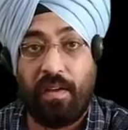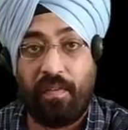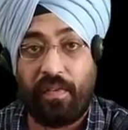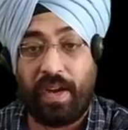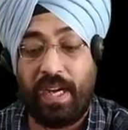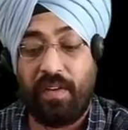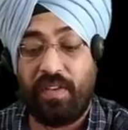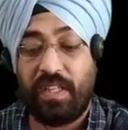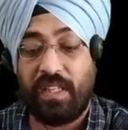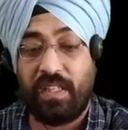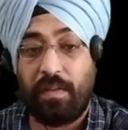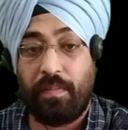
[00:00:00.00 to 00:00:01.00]
find
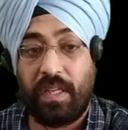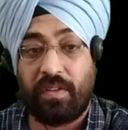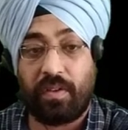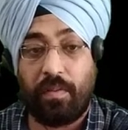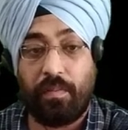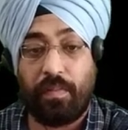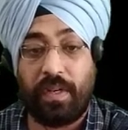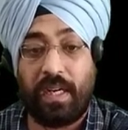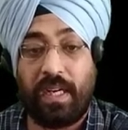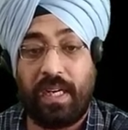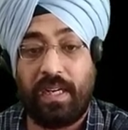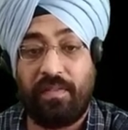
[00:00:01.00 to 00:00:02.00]
which is a base
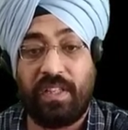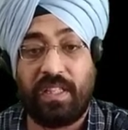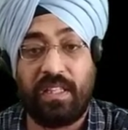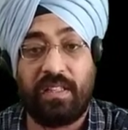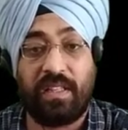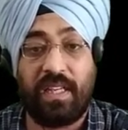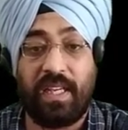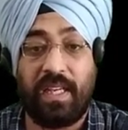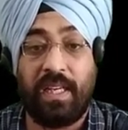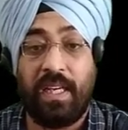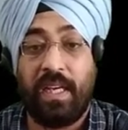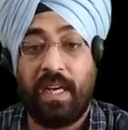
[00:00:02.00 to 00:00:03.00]
component and which is a
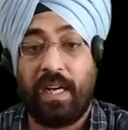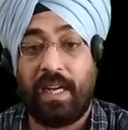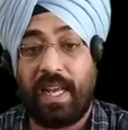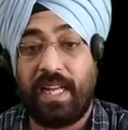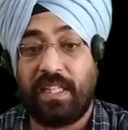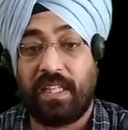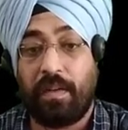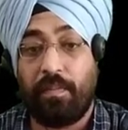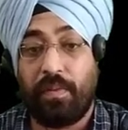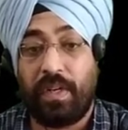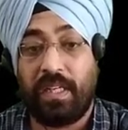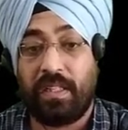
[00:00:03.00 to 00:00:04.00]
attached
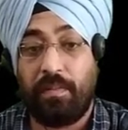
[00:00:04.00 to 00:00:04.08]
component.